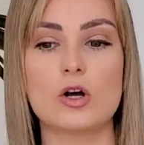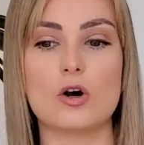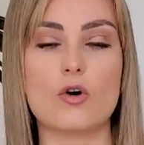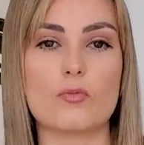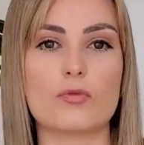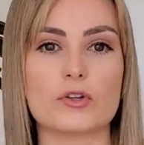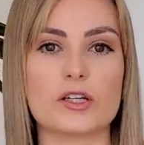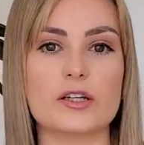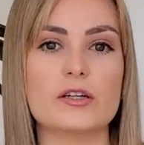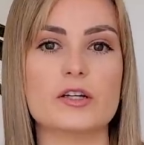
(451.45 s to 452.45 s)

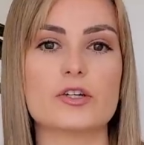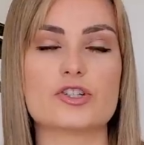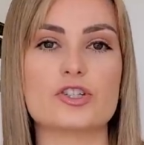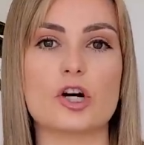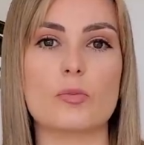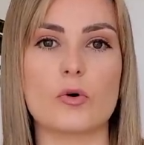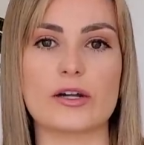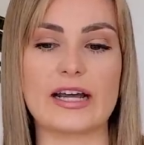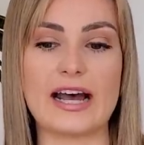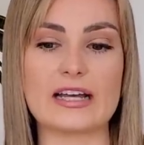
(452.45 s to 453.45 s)
hopefully
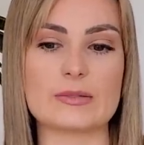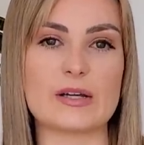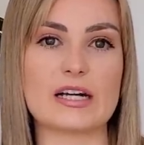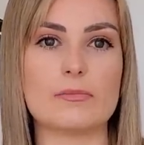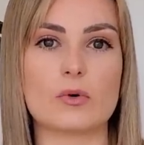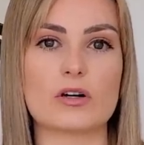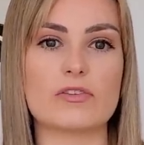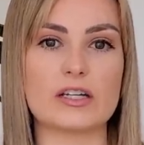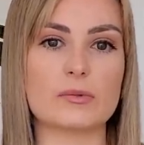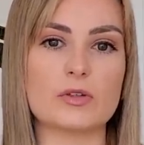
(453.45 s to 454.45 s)
snowboarding has become more
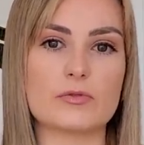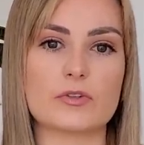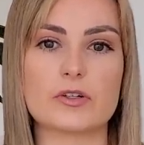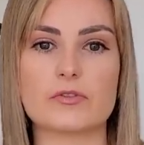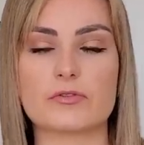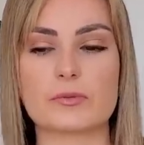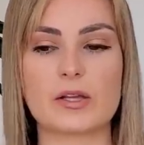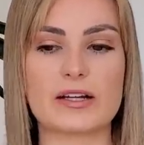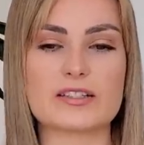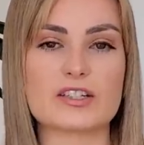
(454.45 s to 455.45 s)
available for
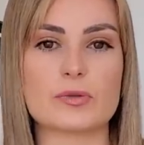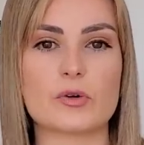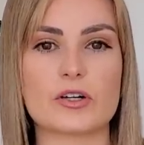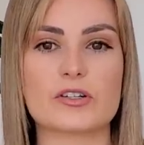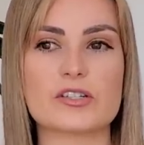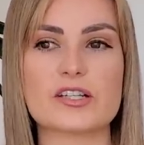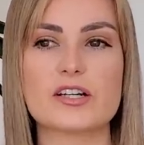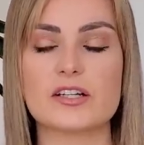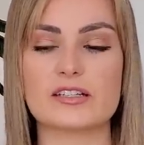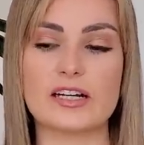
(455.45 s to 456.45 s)
blind snowboarders
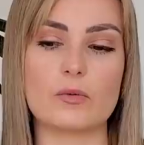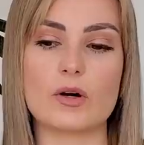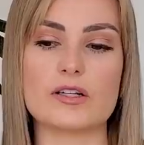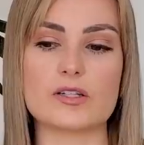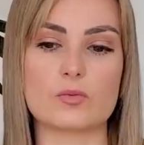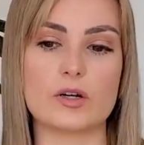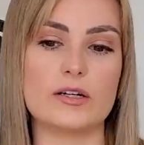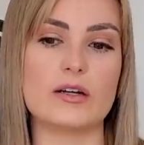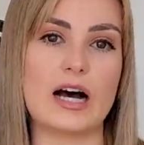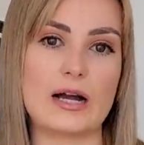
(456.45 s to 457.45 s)
than it was
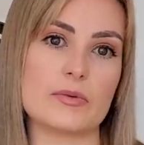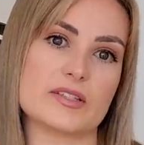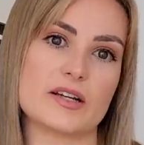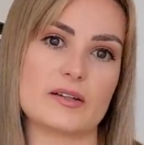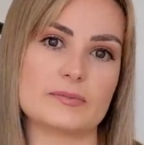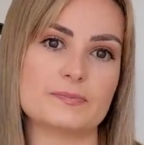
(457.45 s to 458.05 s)
when I was young.